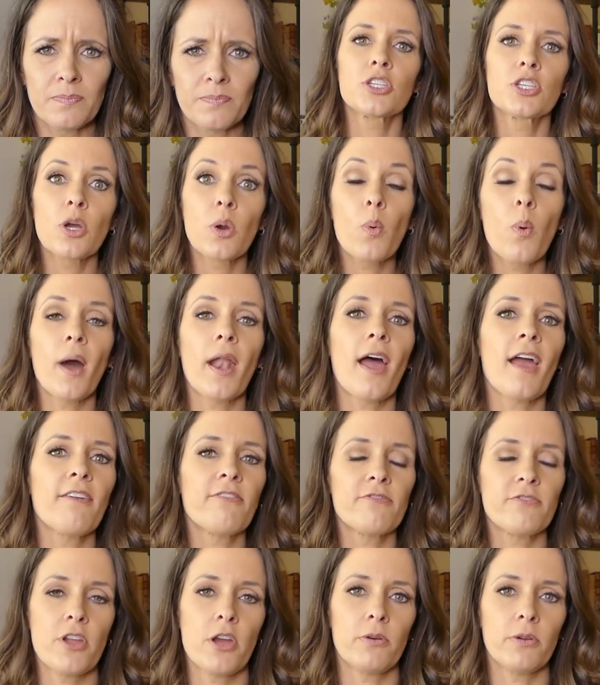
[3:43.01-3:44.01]
So what
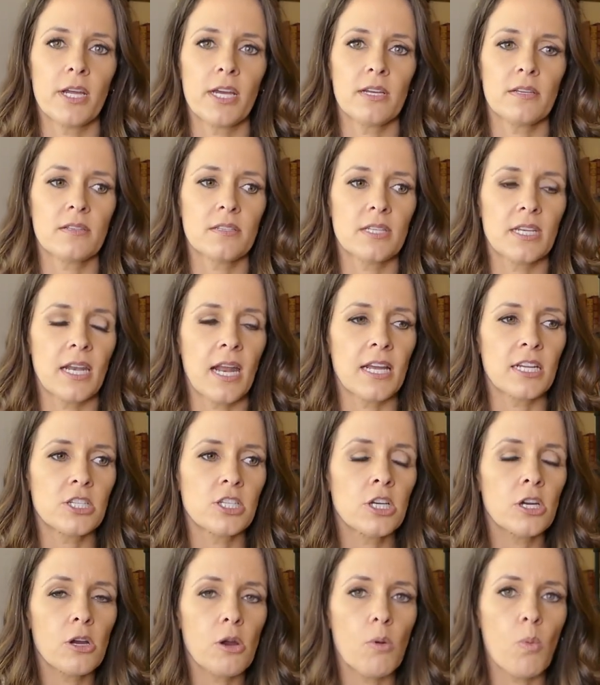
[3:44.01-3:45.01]
I've noticed, and I
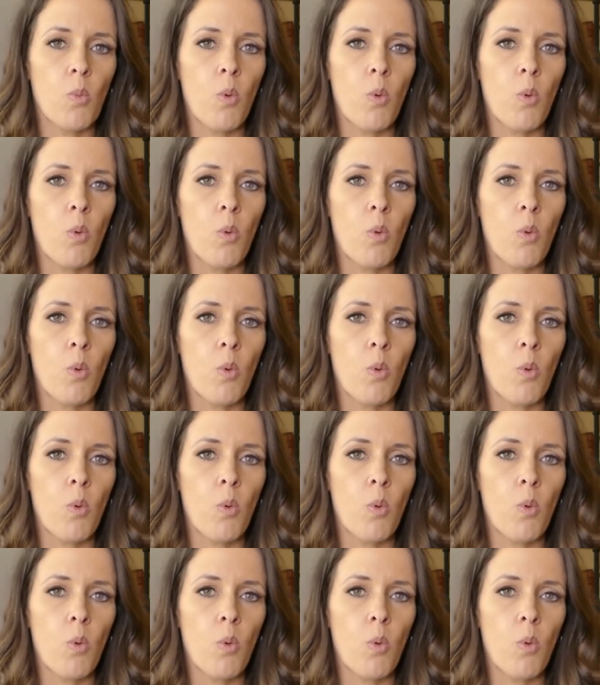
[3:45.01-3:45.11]
took